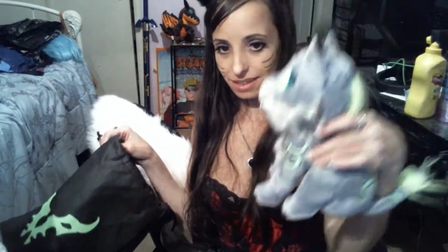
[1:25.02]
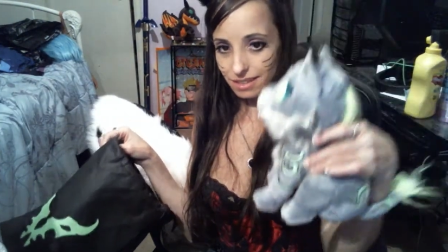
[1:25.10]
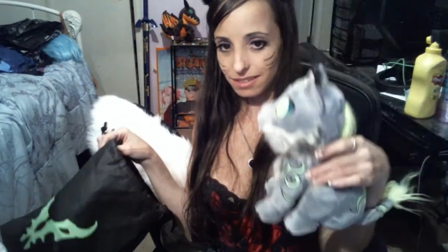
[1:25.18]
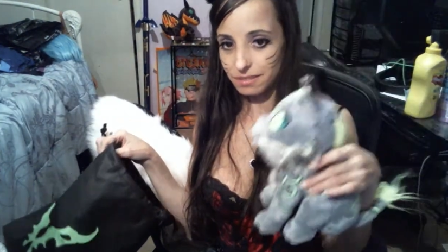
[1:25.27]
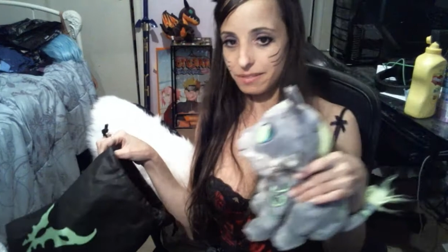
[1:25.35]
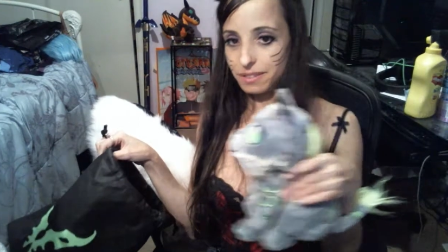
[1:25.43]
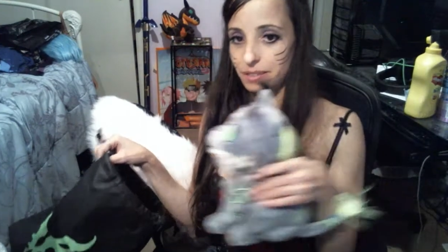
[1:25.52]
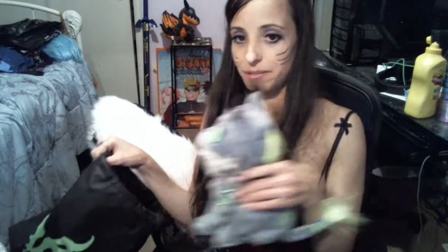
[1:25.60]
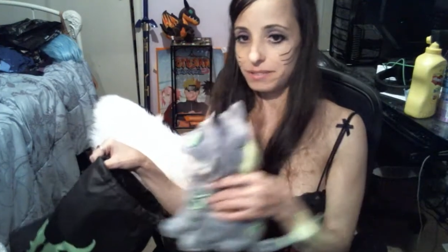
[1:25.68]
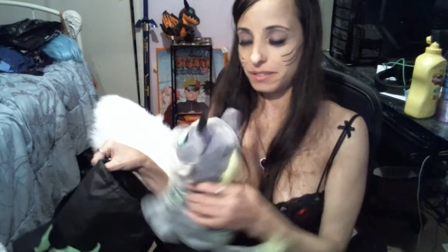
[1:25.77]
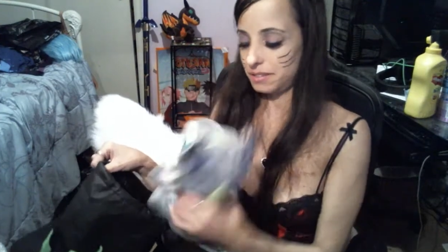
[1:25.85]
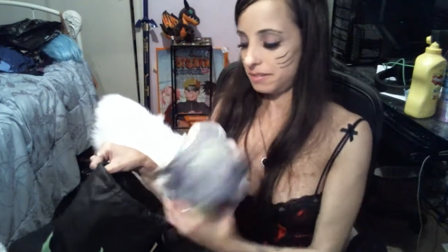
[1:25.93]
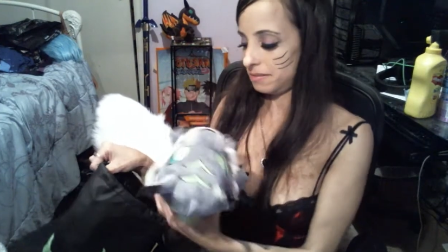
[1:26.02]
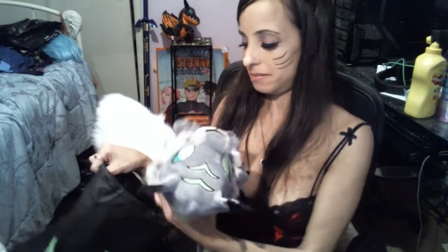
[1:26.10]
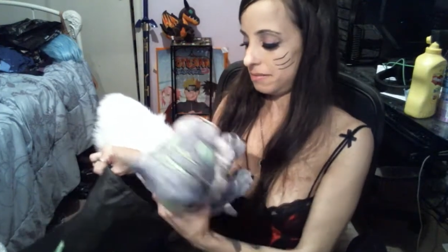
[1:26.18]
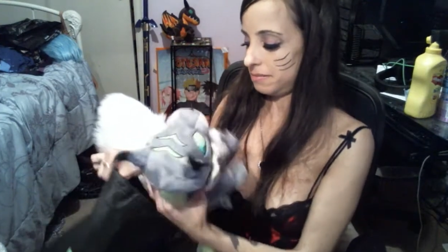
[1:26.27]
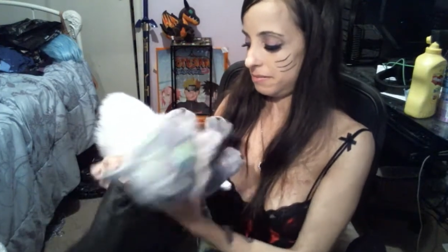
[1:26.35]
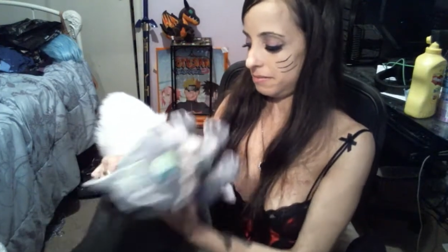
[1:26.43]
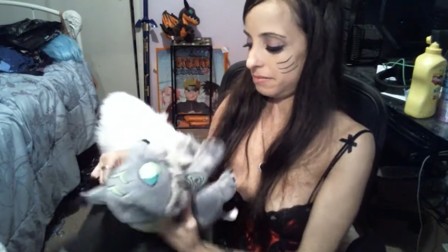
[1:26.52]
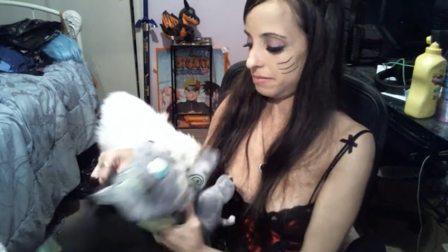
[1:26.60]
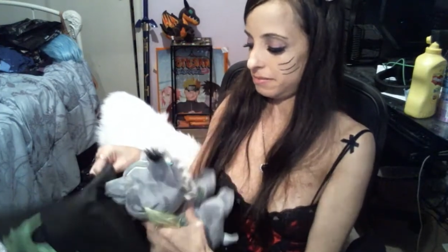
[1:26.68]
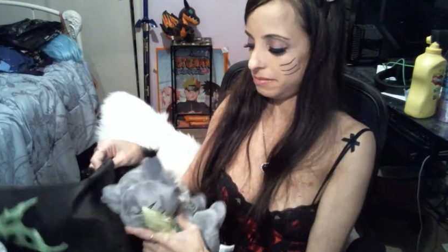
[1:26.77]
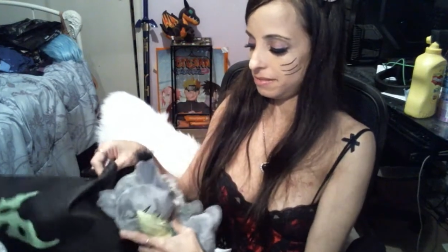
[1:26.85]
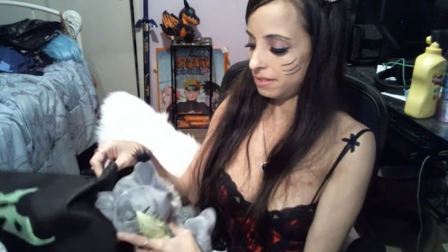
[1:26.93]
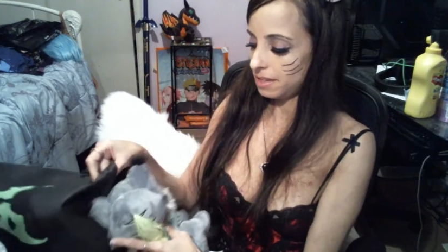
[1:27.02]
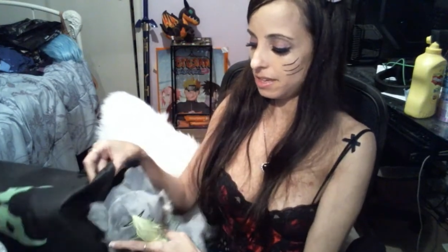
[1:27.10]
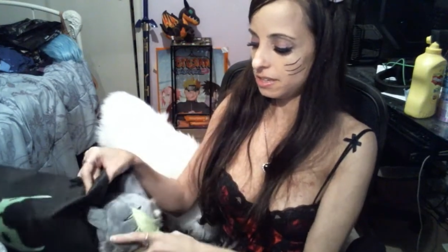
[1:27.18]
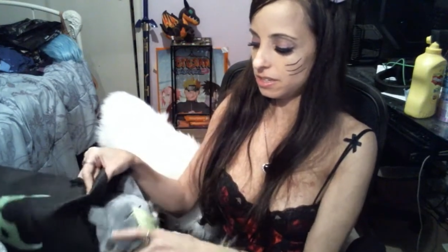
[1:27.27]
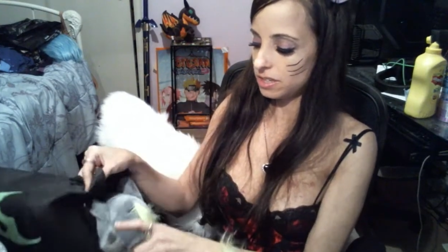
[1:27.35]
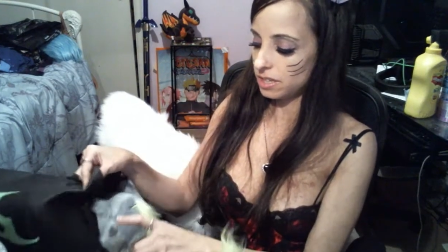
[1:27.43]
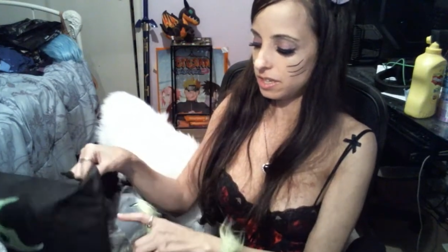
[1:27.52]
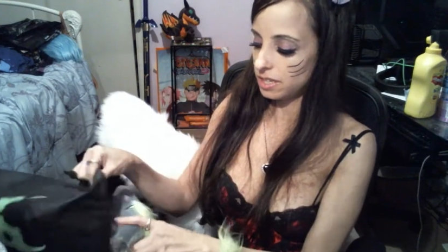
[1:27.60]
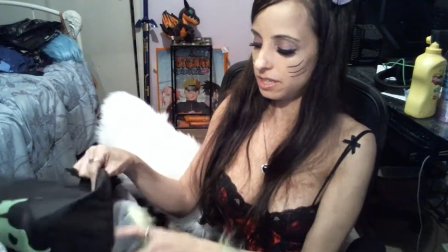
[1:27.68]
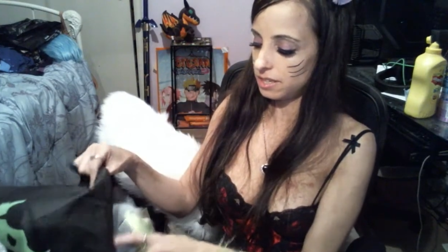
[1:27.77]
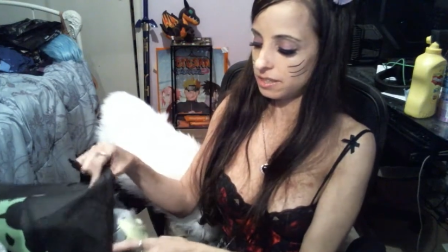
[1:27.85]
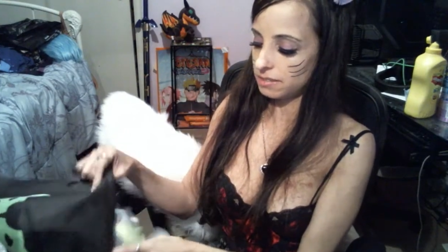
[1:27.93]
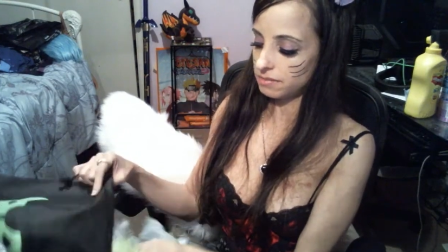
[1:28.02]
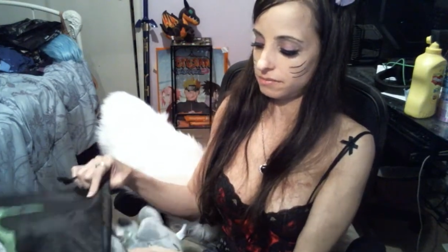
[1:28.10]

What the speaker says: I don't want him to get dirty.